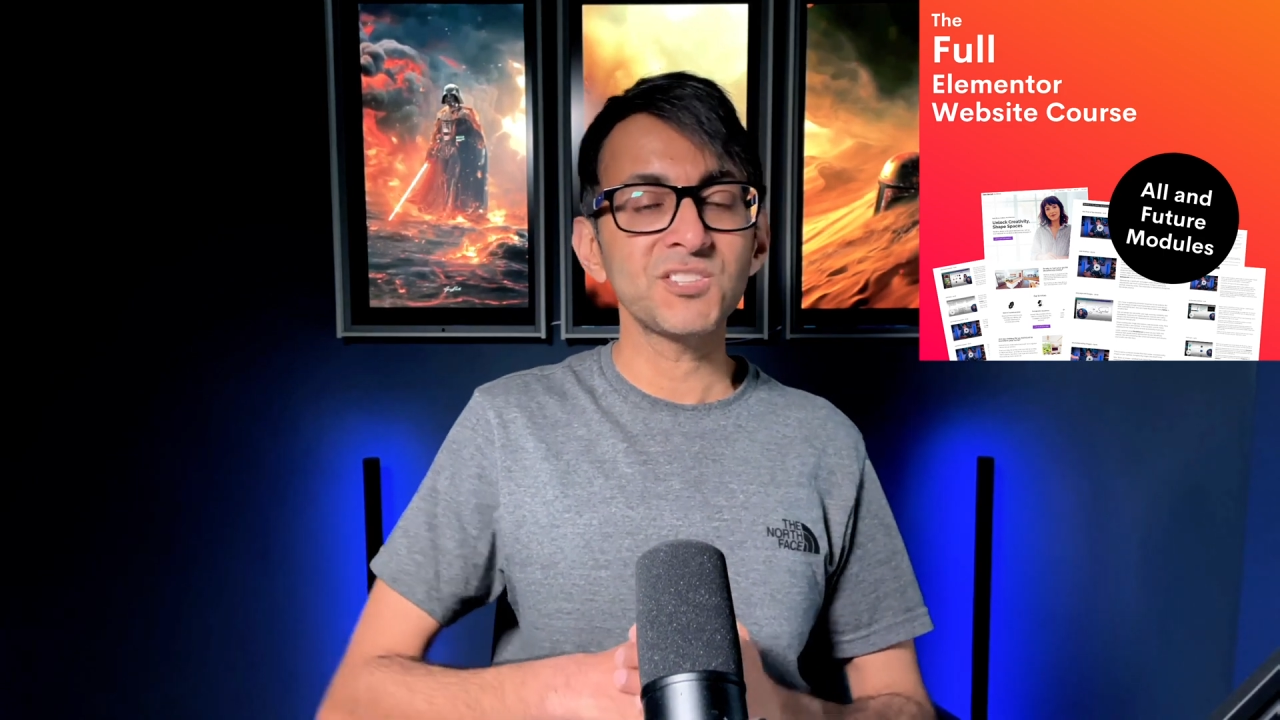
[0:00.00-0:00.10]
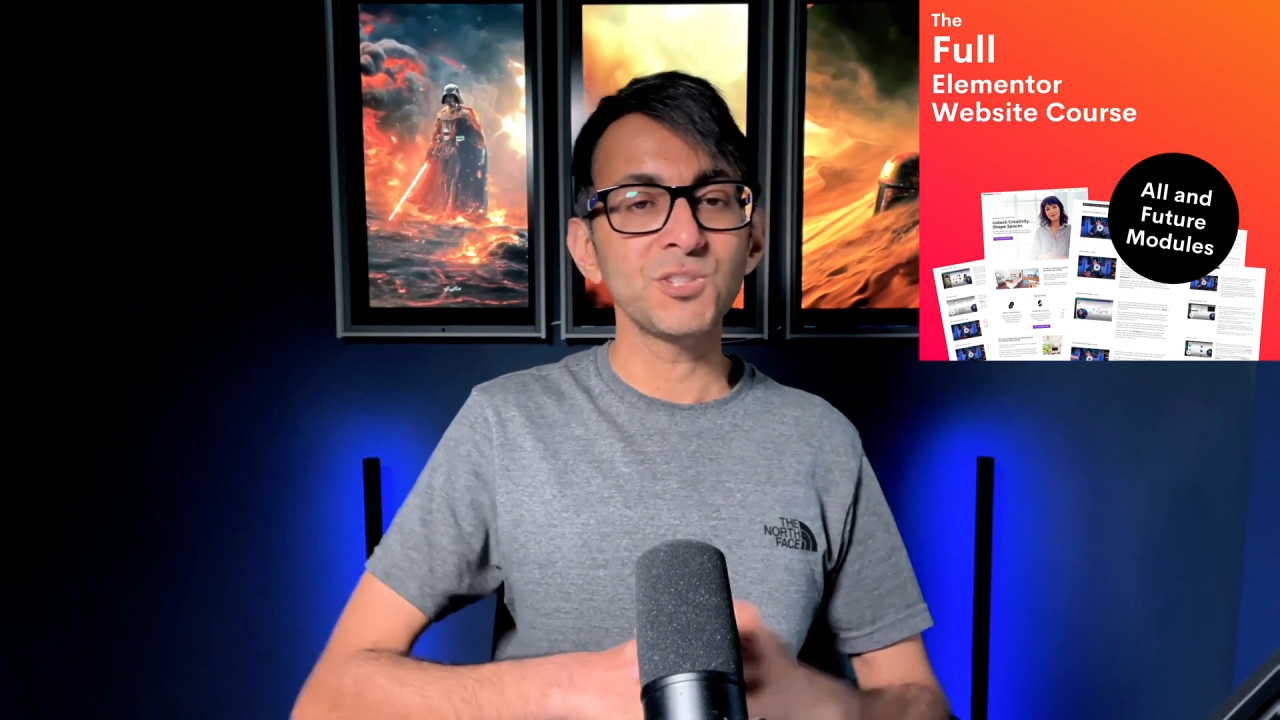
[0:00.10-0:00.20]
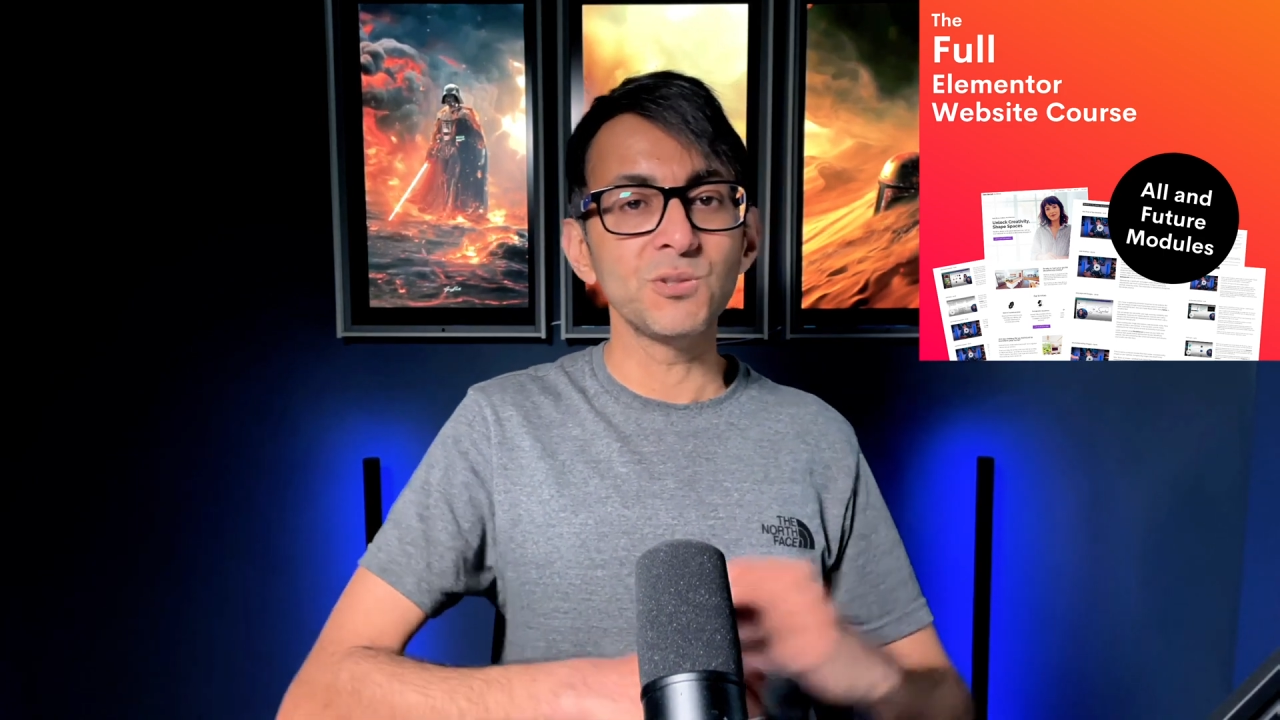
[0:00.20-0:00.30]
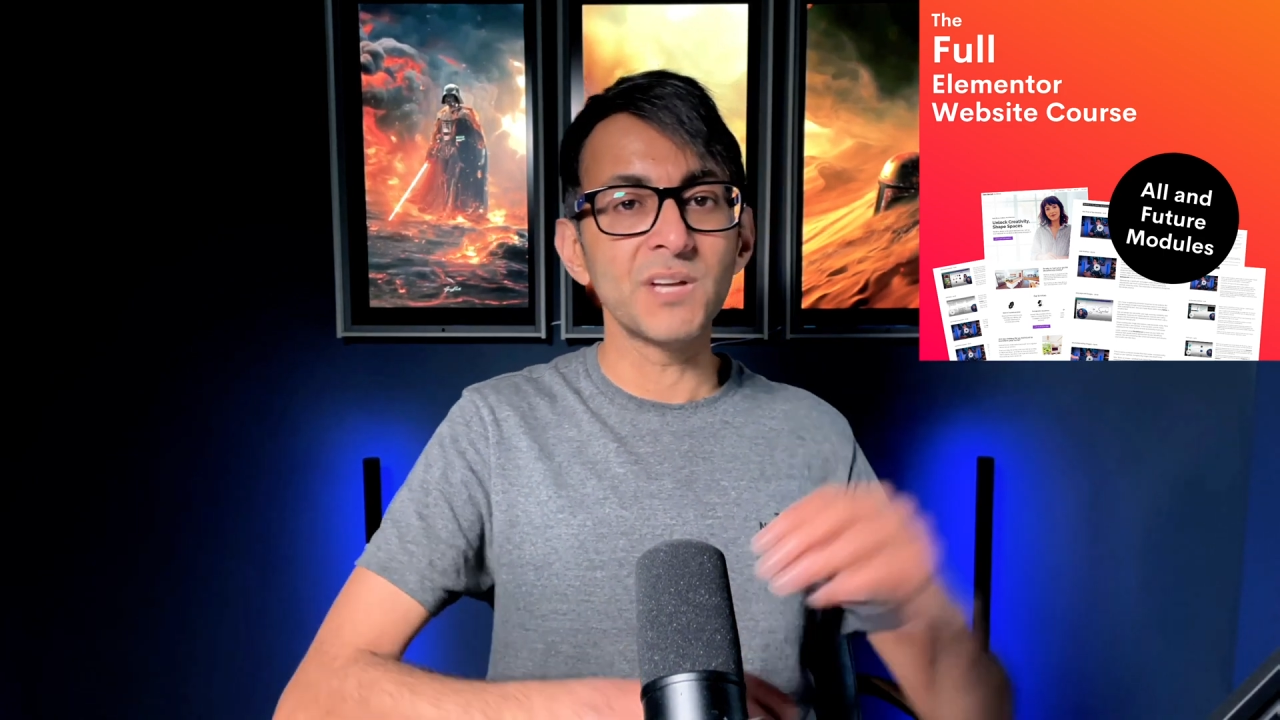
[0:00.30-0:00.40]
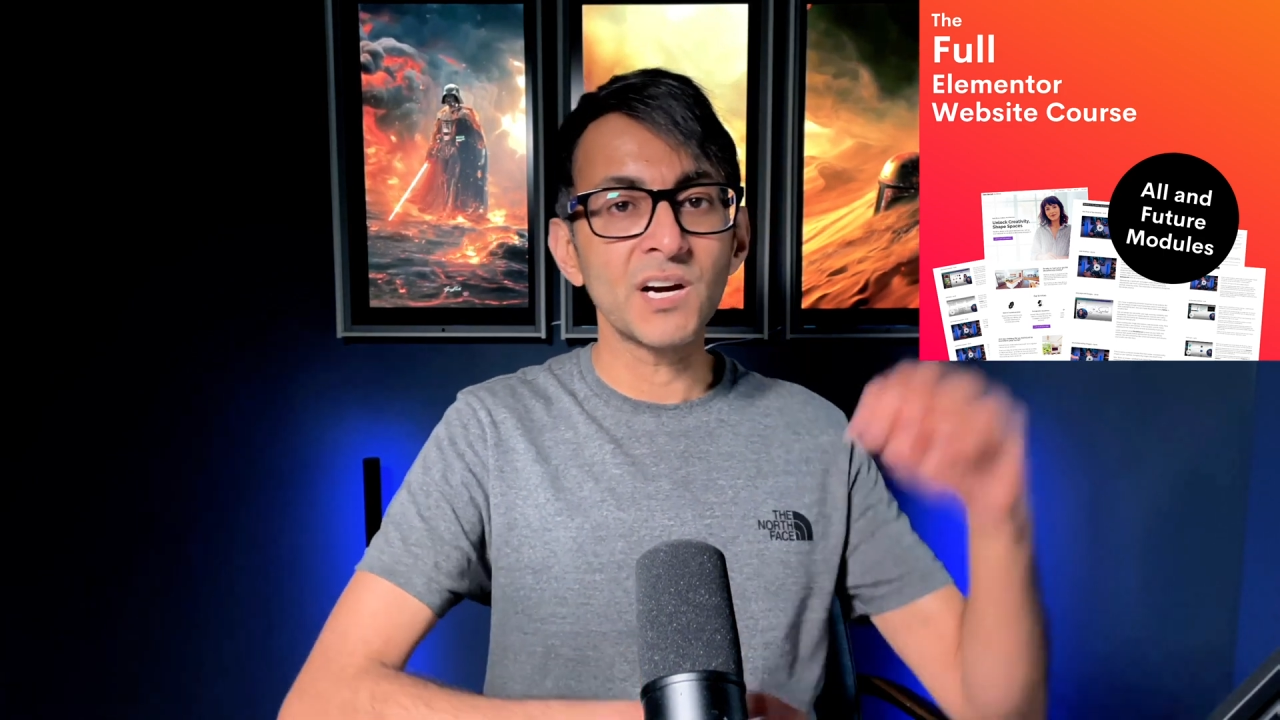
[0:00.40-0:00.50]

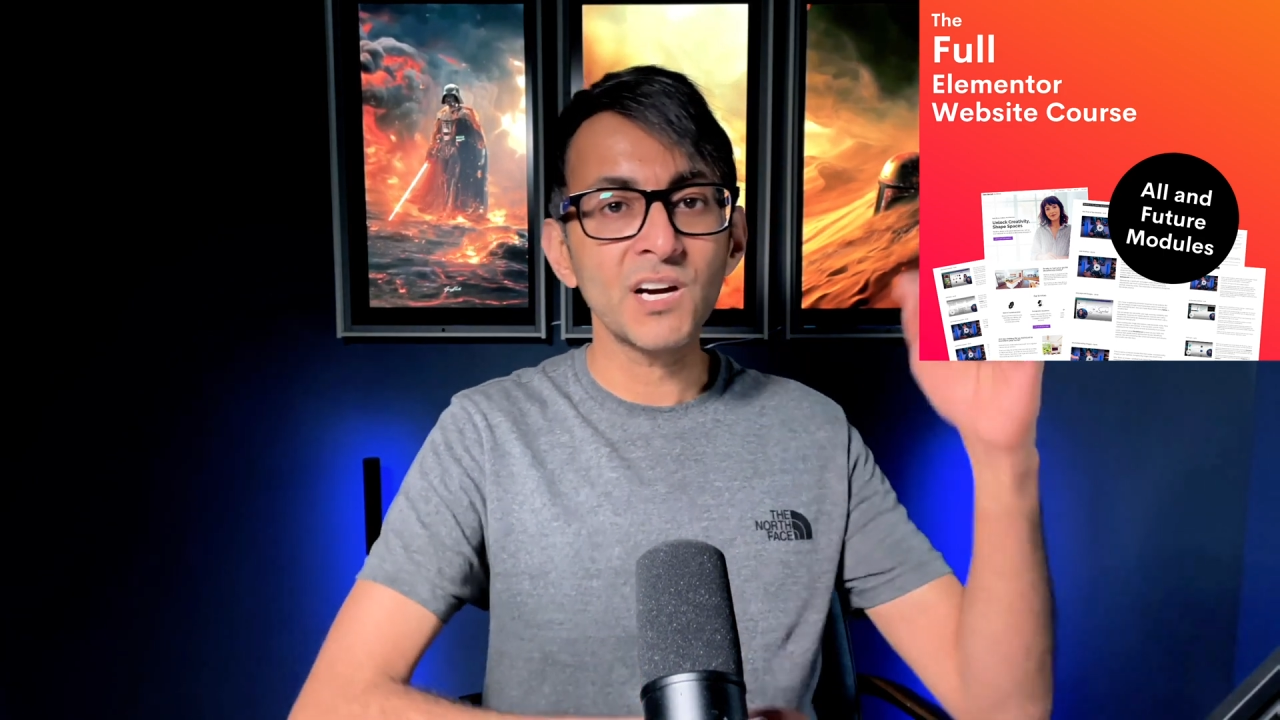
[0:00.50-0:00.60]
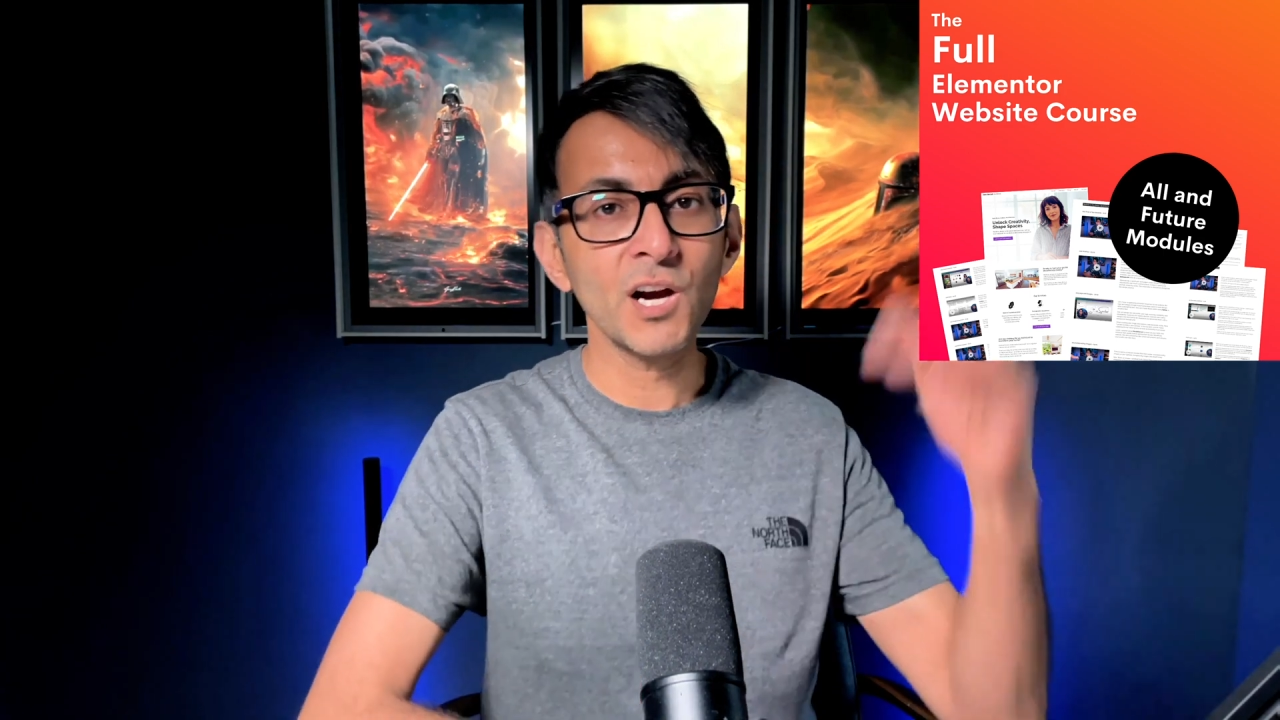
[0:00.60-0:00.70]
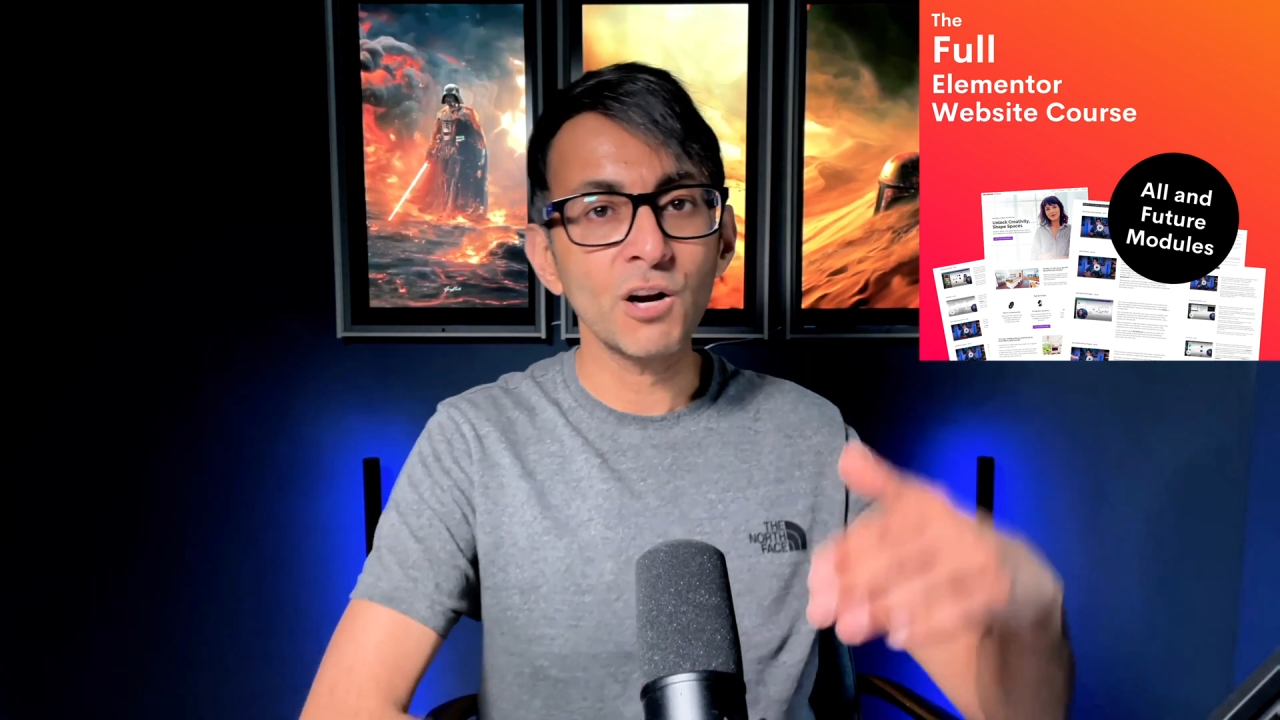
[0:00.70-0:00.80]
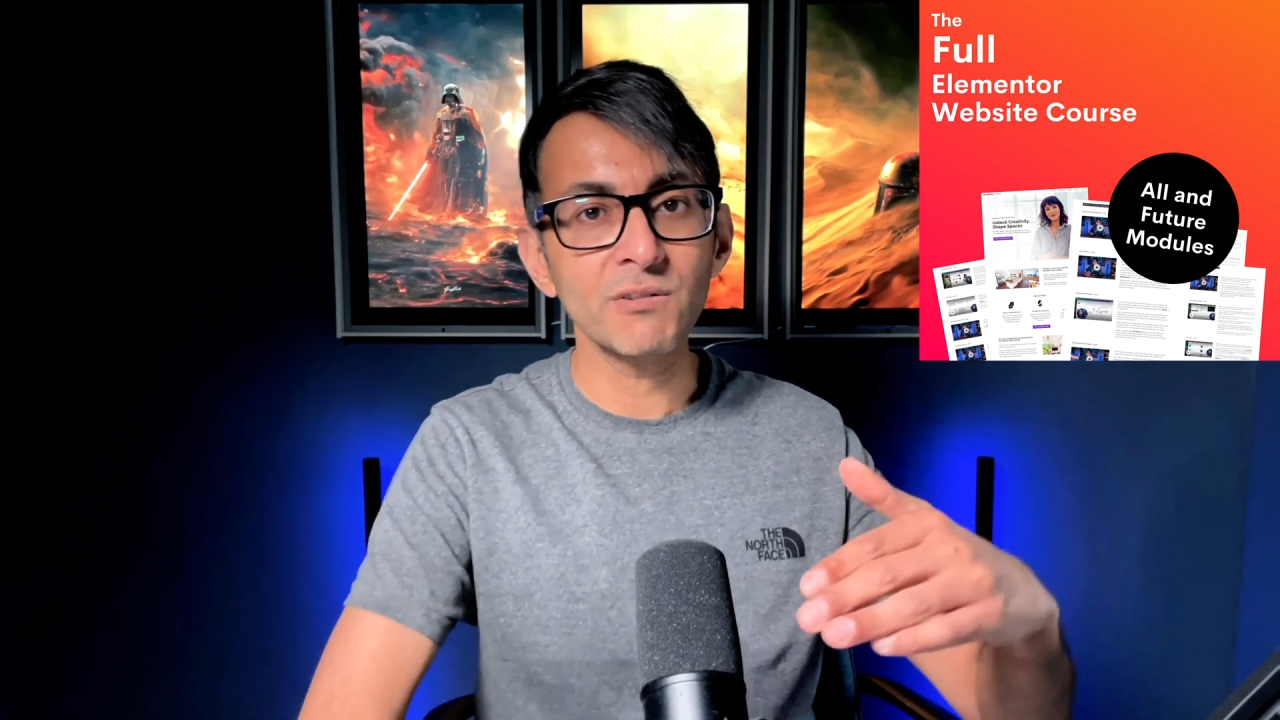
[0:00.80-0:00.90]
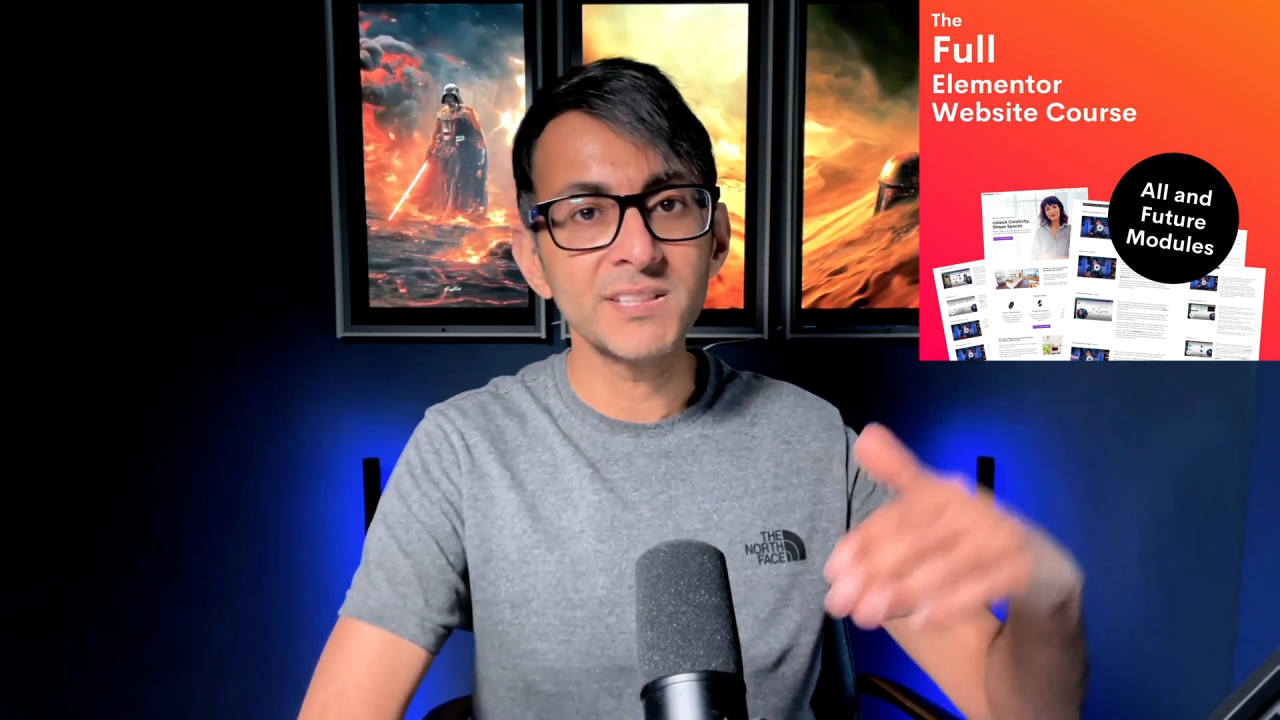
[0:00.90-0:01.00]
to the
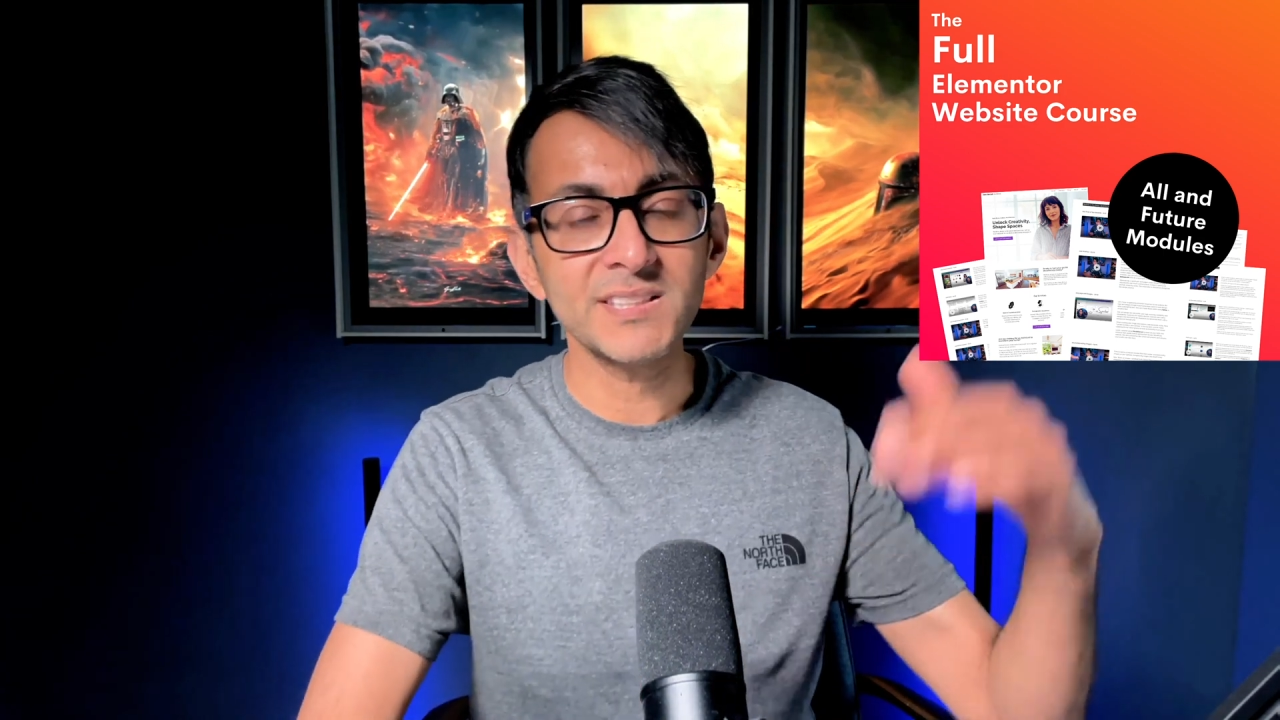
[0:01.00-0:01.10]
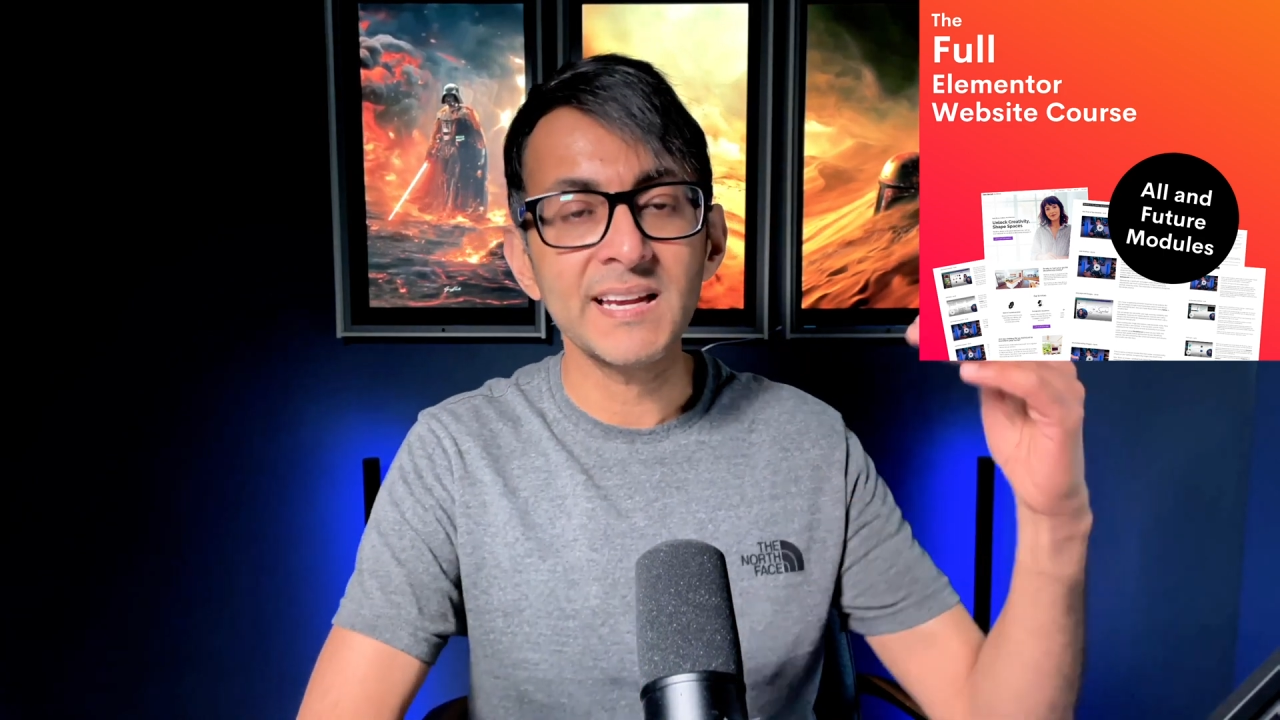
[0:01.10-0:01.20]
current